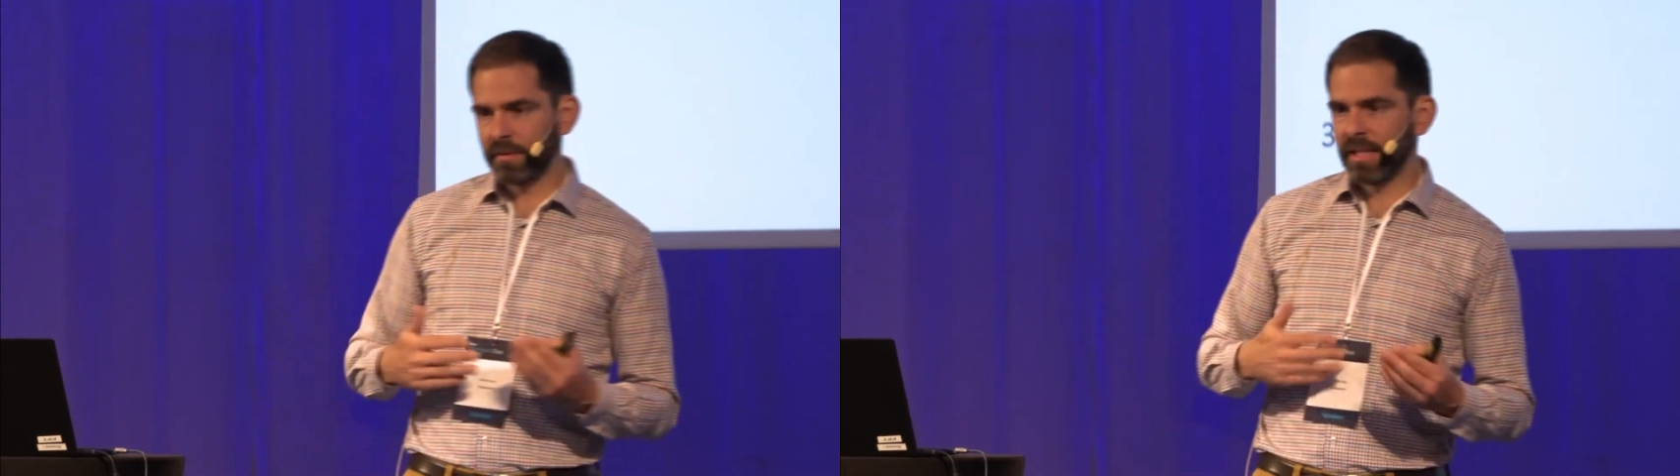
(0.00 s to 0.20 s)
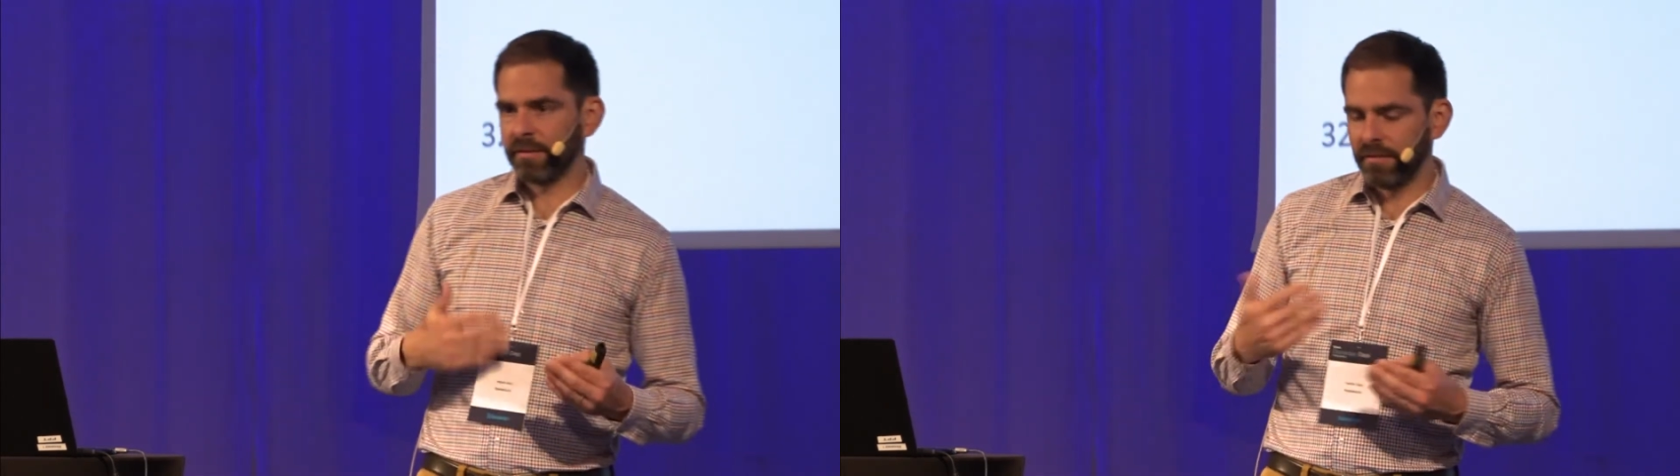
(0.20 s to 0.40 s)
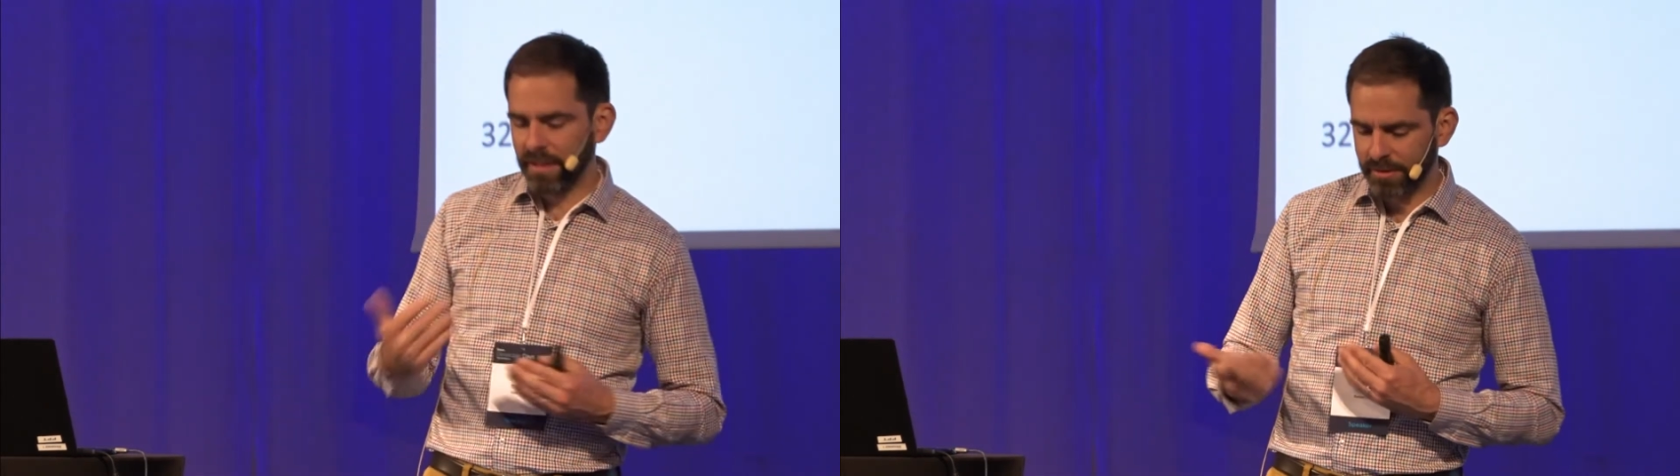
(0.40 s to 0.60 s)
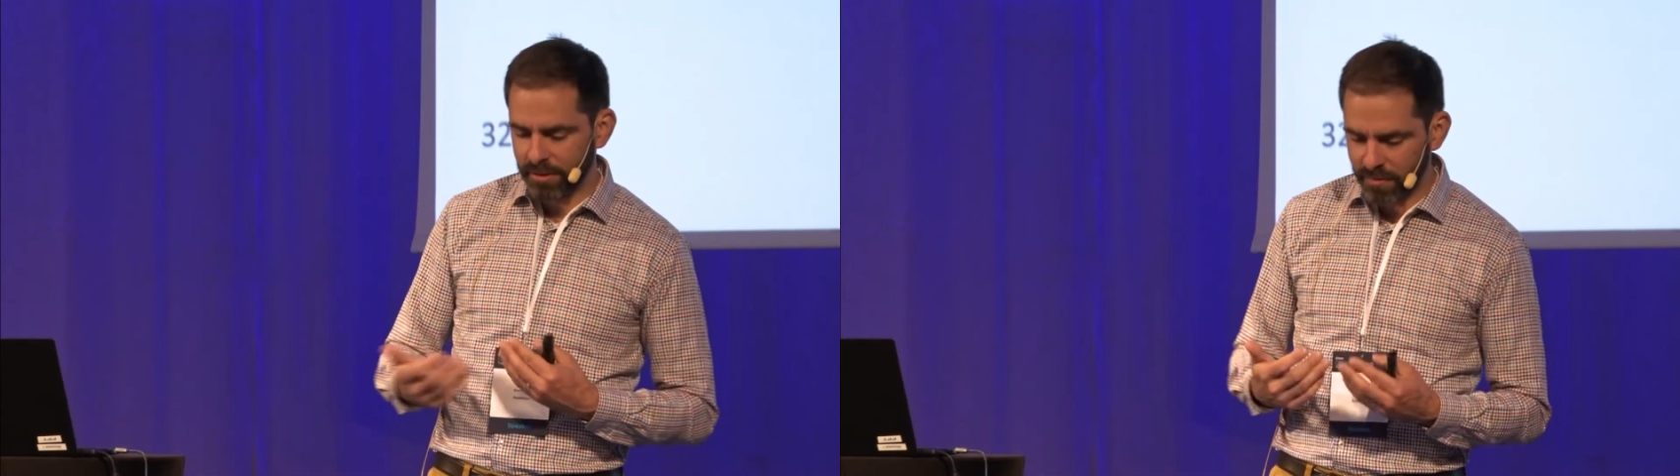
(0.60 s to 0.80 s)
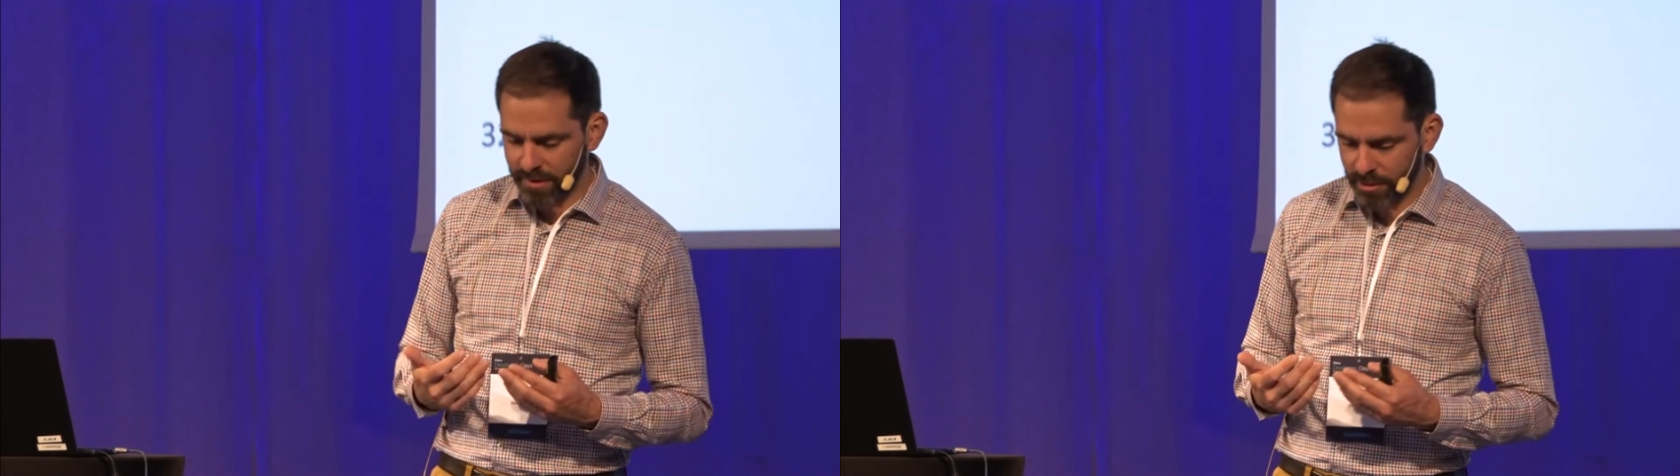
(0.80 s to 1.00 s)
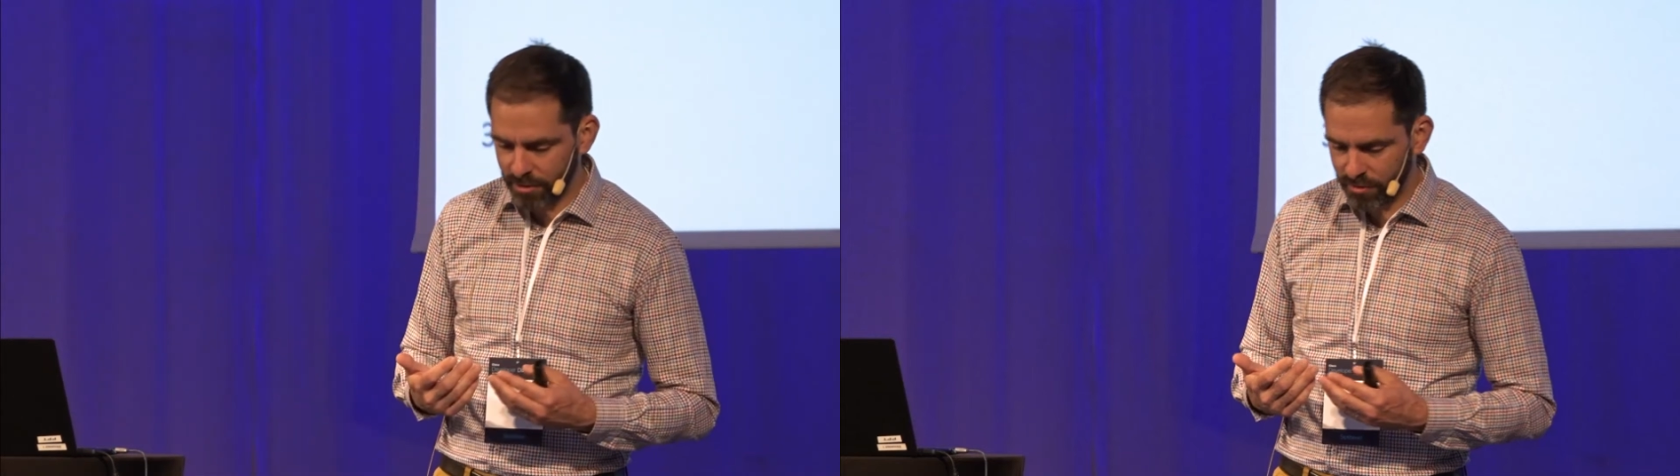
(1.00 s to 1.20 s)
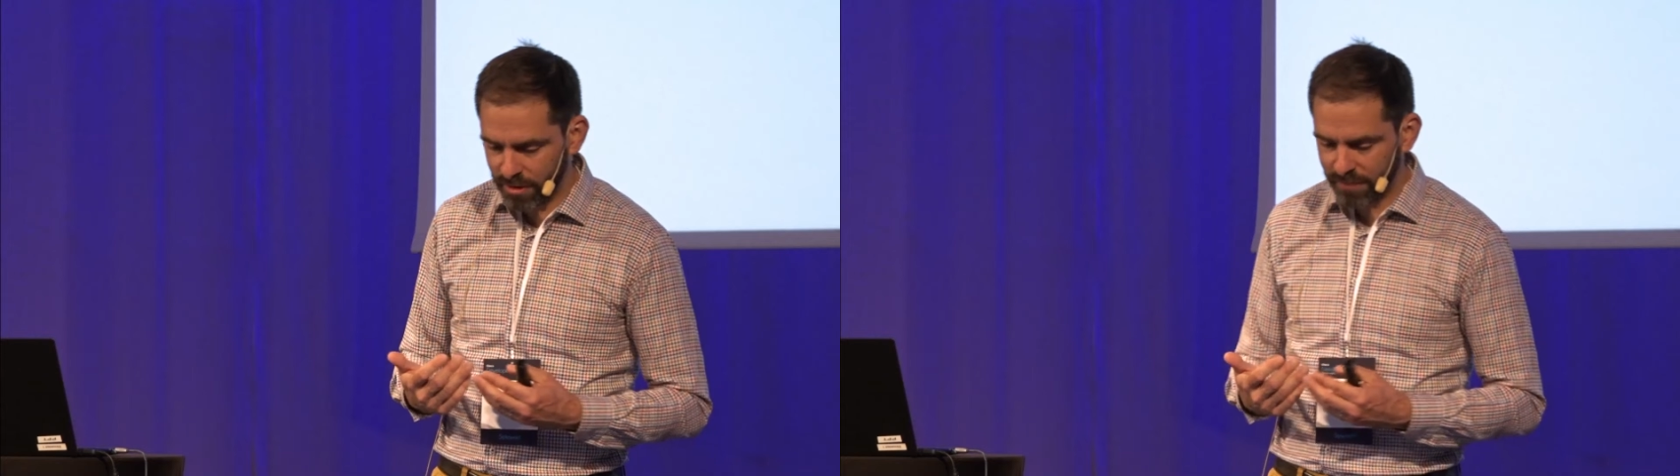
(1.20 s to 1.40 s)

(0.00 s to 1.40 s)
that field service engineer